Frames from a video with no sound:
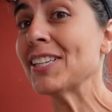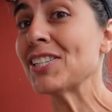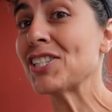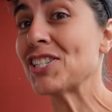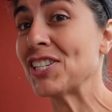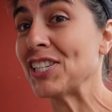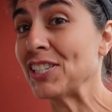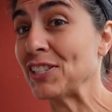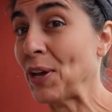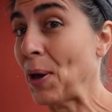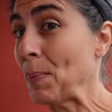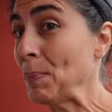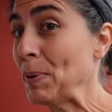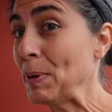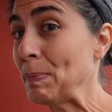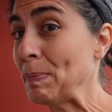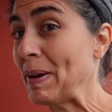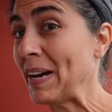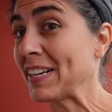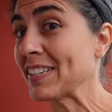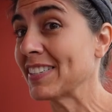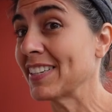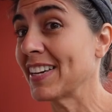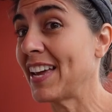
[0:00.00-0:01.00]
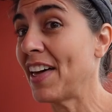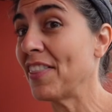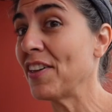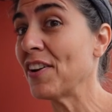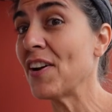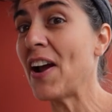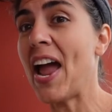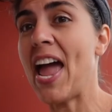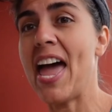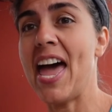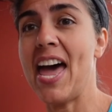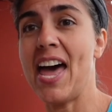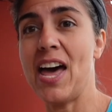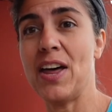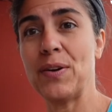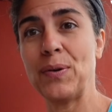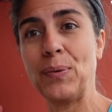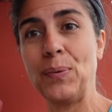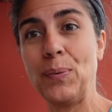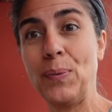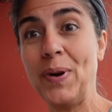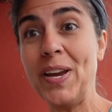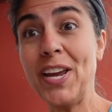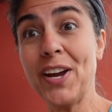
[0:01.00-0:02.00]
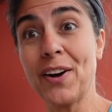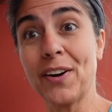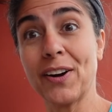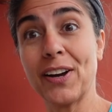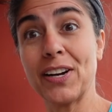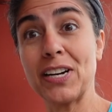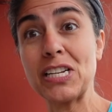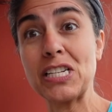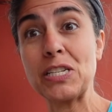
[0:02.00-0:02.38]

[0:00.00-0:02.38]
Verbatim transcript: She's all put back together and we are gonna